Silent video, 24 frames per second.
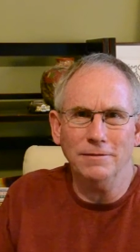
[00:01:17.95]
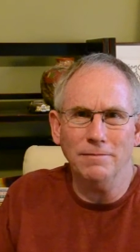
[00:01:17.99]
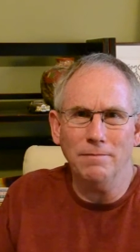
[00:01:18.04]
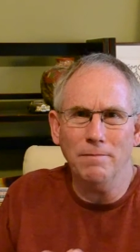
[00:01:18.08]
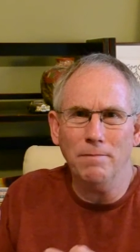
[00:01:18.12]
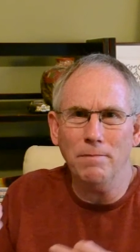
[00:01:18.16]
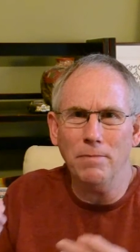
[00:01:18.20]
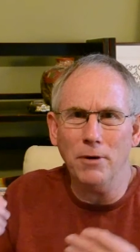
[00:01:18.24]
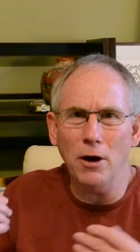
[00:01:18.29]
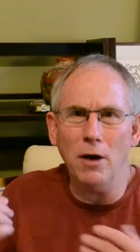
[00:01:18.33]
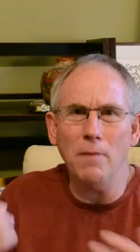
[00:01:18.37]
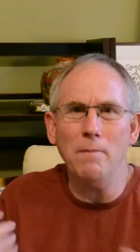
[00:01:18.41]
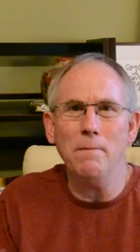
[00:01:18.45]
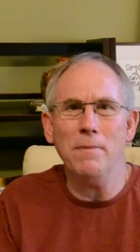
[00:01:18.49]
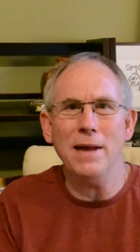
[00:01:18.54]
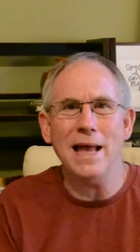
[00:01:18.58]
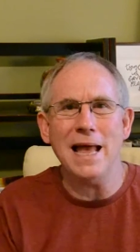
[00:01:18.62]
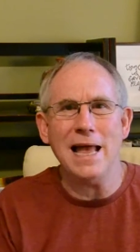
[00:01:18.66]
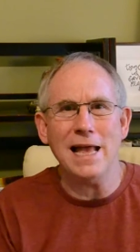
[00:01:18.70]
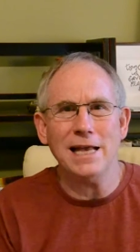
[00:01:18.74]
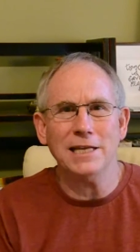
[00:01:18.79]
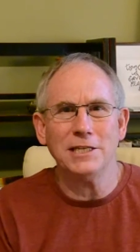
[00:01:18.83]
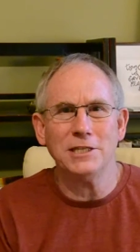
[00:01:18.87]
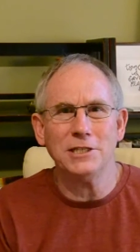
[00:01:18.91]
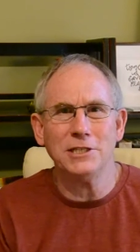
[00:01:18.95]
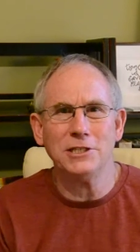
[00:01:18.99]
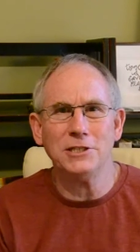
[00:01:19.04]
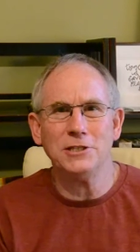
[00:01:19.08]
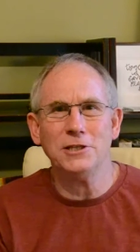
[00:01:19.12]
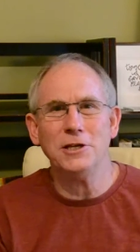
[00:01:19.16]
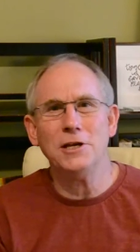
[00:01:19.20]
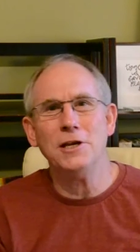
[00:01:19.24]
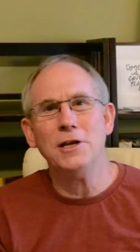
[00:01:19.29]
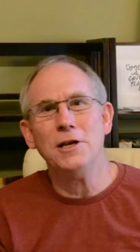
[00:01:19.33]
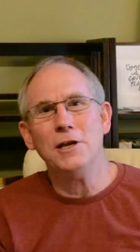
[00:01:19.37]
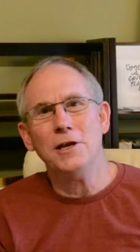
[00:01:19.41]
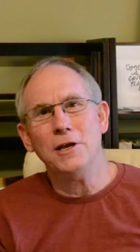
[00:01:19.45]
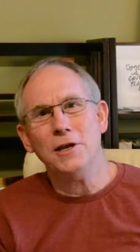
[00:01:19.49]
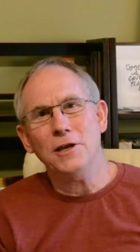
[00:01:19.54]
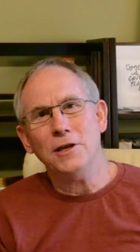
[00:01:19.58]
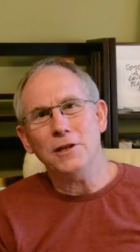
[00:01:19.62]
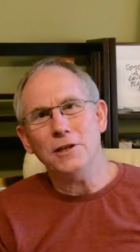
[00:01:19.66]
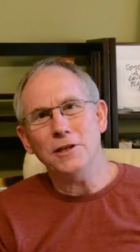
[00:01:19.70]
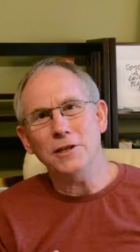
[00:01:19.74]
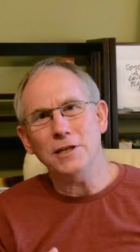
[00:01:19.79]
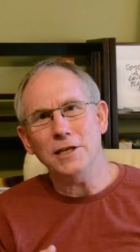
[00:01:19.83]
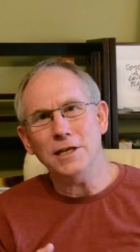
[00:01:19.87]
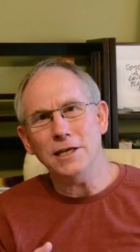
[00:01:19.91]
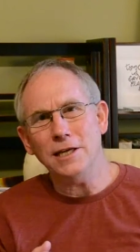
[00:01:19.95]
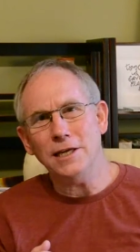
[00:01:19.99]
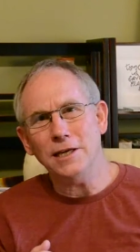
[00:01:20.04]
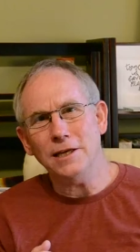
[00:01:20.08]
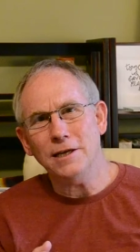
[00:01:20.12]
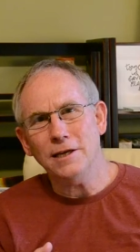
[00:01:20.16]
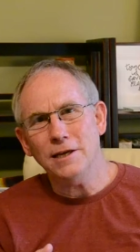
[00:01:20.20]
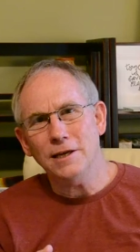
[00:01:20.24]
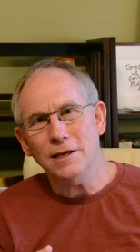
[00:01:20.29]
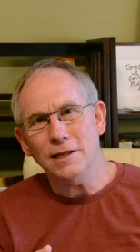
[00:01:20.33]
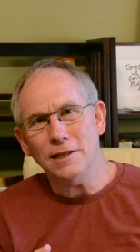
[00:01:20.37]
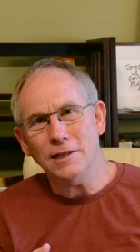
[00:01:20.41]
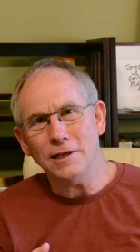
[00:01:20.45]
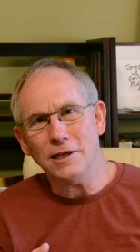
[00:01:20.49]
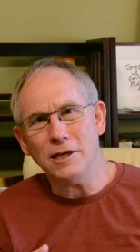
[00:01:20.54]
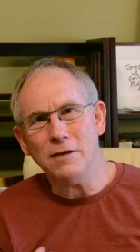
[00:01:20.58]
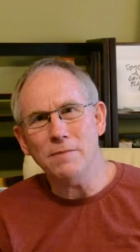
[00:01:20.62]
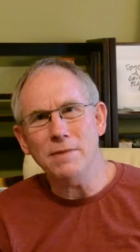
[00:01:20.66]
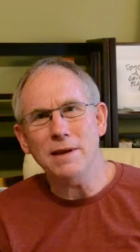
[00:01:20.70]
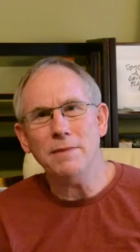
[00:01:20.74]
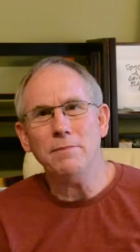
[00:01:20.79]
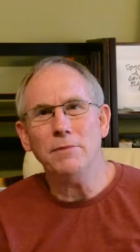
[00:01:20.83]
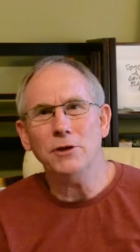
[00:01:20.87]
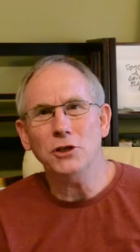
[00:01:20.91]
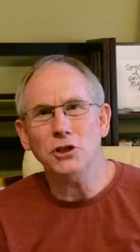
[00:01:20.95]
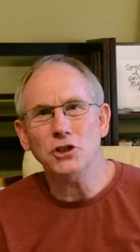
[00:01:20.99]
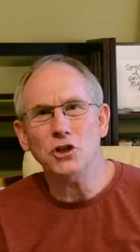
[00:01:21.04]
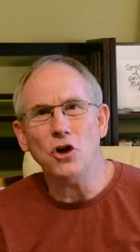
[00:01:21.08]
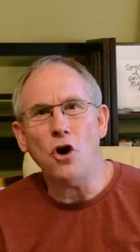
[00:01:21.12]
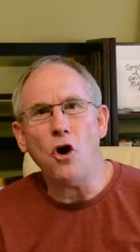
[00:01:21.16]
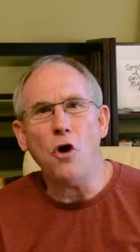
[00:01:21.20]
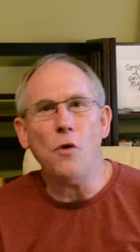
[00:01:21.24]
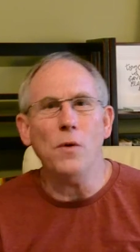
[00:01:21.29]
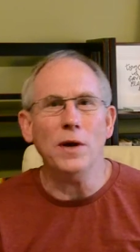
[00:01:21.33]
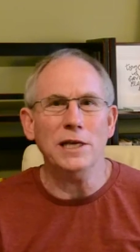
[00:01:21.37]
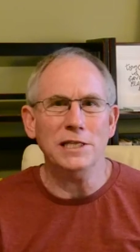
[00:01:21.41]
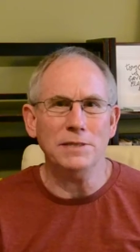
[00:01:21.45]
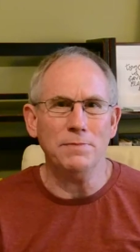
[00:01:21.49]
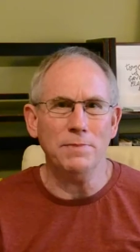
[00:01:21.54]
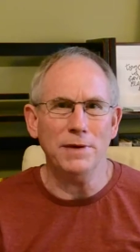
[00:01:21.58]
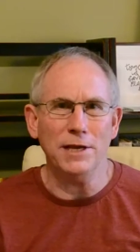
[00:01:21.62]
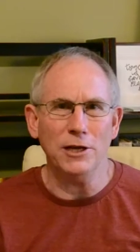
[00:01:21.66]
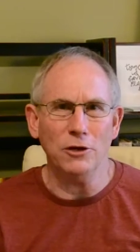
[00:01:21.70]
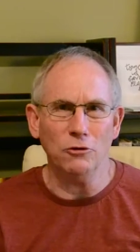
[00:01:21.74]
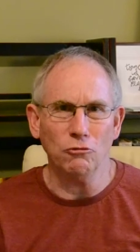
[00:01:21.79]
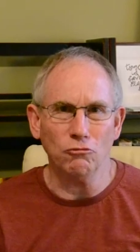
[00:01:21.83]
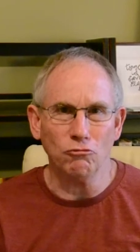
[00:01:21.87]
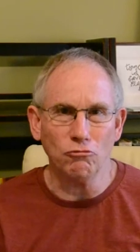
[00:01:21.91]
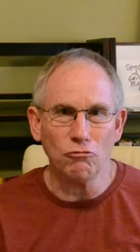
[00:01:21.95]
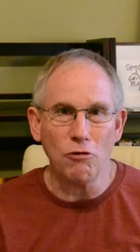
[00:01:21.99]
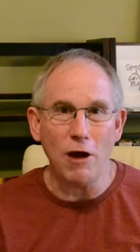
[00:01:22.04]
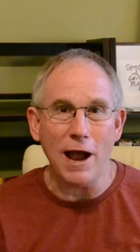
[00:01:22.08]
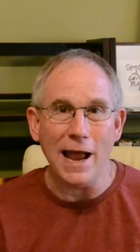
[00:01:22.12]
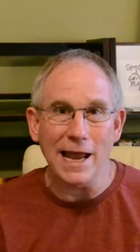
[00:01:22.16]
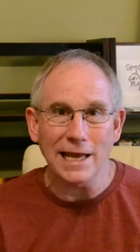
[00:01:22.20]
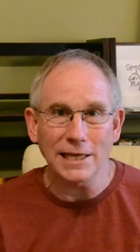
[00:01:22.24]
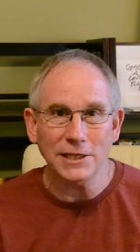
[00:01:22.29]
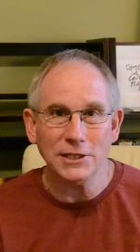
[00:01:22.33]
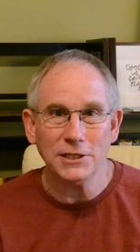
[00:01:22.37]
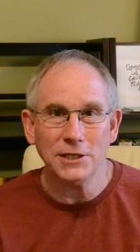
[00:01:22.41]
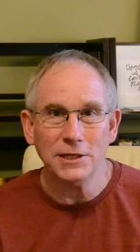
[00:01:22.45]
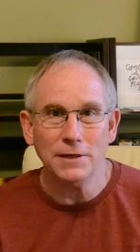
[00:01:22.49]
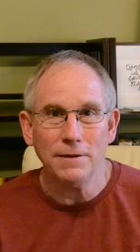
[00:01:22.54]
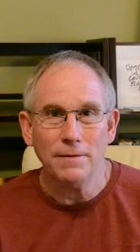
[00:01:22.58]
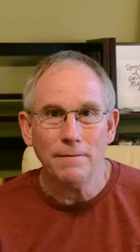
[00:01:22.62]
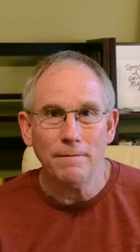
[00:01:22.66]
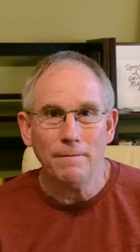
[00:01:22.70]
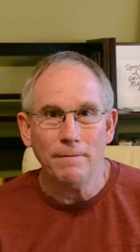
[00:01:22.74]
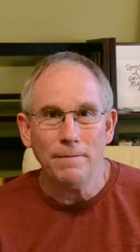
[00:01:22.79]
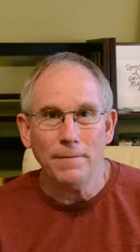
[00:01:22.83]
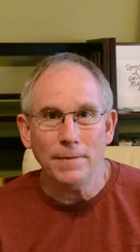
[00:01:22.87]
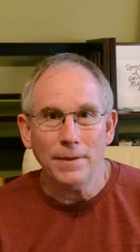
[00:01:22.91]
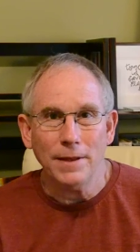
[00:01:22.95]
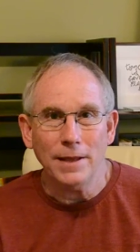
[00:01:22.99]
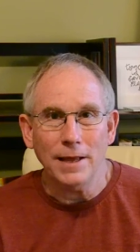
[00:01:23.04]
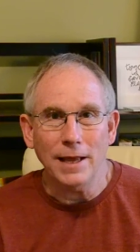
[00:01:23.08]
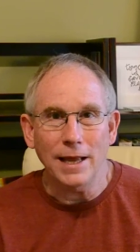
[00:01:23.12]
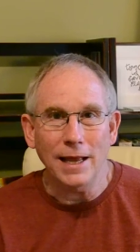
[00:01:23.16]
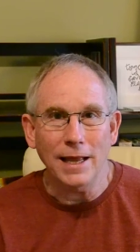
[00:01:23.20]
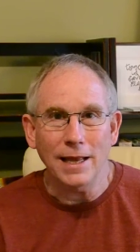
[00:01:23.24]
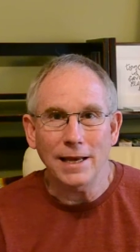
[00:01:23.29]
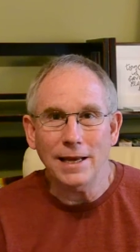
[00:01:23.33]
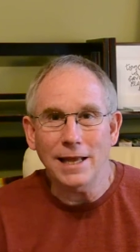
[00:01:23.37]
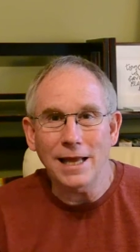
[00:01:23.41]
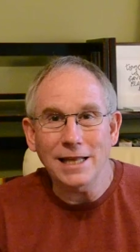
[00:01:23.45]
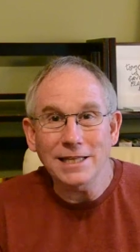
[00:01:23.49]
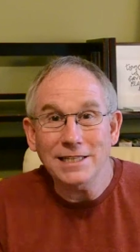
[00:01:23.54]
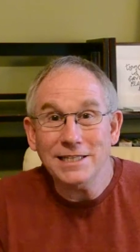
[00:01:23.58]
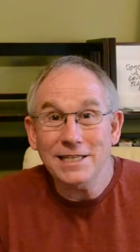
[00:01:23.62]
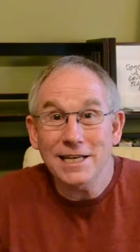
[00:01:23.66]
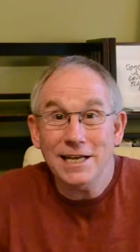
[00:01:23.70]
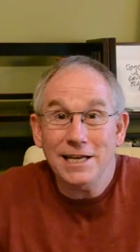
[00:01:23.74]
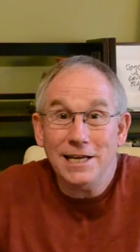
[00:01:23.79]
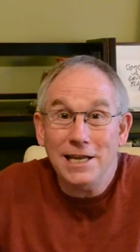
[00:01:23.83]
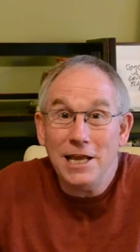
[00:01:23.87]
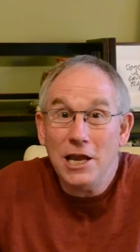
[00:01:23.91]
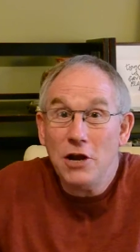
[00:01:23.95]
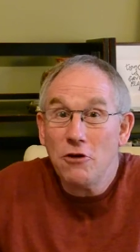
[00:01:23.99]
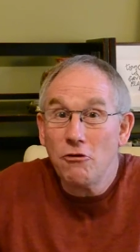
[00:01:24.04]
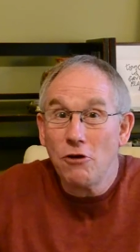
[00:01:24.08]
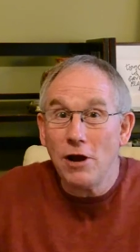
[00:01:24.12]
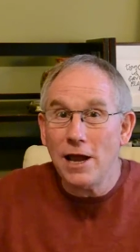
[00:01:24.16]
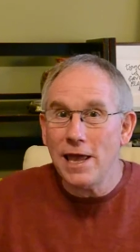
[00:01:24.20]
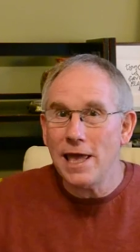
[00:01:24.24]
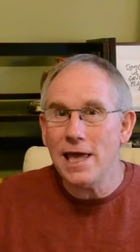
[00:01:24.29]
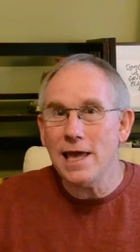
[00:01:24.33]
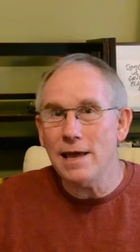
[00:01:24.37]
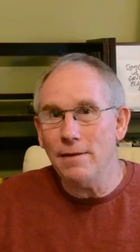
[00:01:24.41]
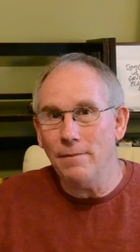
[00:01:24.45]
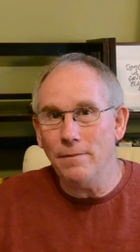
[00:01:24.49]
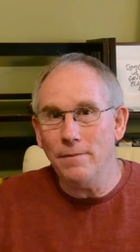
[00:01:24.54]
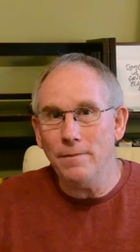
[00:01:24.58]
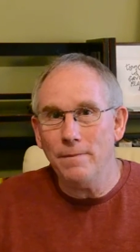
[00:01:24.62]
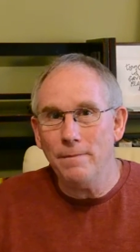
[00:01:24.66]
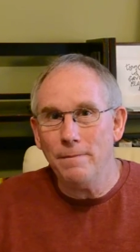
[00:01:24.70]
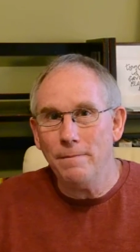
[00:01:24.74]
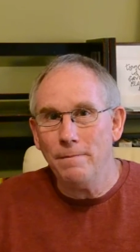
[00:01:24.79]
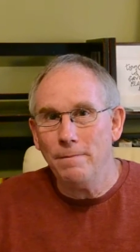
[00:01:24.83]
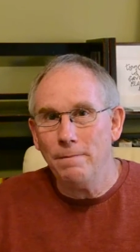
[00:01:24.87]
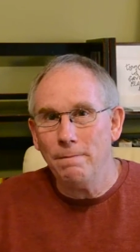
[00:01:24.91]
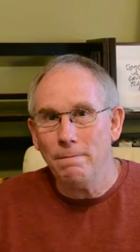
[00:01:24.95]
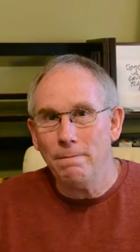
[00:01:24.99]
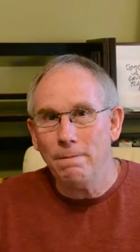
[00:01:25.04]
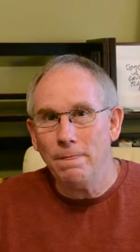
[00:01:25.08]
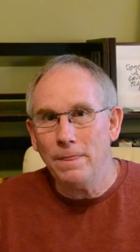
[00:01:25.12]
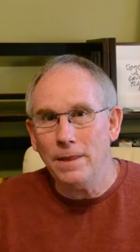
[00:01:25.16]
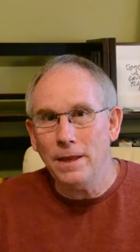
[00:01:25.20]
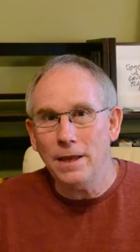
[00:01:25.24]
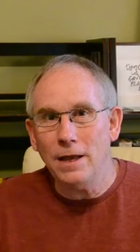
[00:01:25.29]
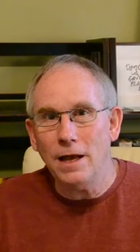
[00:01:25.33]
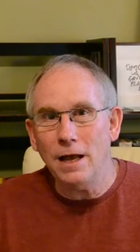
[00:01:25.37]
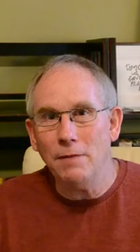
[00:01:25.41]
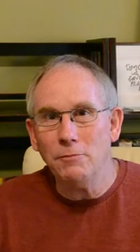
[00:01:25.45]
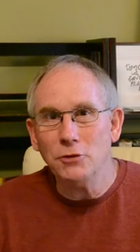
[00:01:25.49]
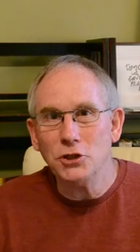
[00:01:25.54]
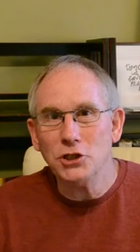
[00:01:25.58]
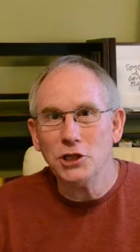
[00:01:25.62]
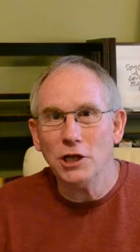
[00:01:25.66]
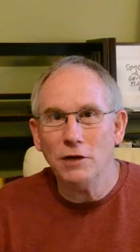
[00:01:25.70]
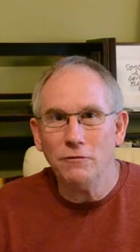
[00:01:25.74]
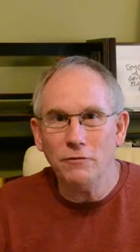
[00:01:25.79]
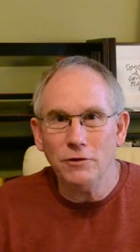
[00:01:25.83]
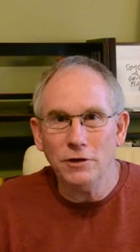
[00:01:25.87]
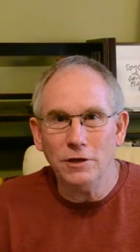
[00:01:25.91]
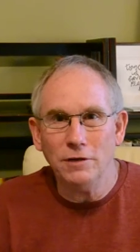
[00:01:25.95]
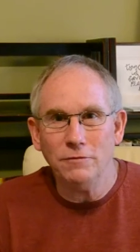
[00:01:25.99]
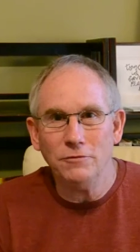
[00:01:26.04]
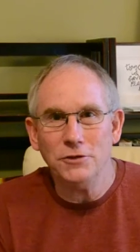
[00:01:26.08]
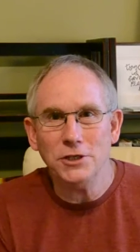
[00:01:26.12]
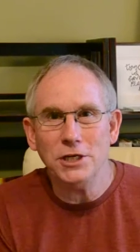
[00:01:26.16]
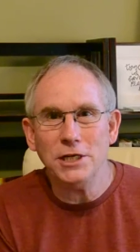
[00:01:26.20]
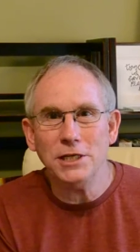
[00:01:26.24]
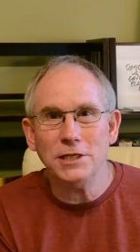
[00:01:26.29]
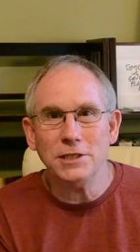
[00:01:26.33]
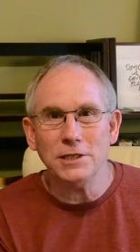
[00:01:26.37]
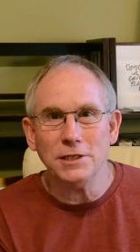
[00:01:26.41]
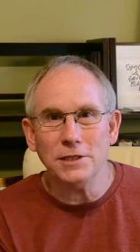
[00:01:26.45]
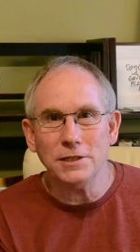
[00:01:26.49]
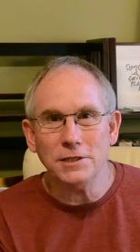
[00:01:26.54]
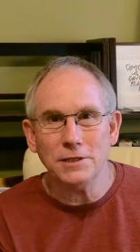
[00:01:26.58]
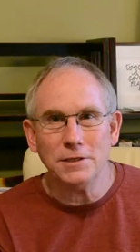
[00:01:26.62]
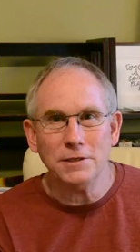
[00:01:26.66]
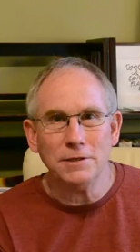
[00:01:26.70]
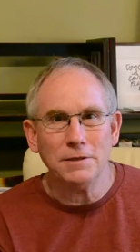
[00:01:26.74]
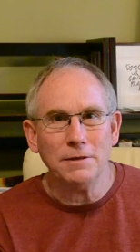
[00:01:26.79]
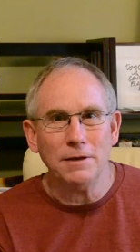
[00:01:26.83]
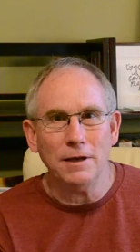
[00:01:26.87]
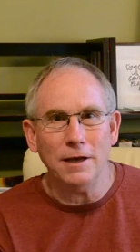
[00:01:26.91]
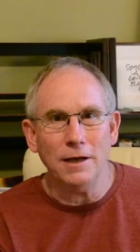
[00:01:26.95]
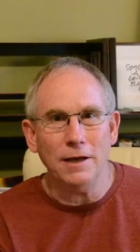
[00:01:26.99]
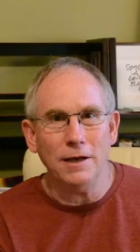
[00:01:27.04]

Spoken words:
bombast, the commitment to always being right, and said, "Here I am. I'm a servant of Jesus.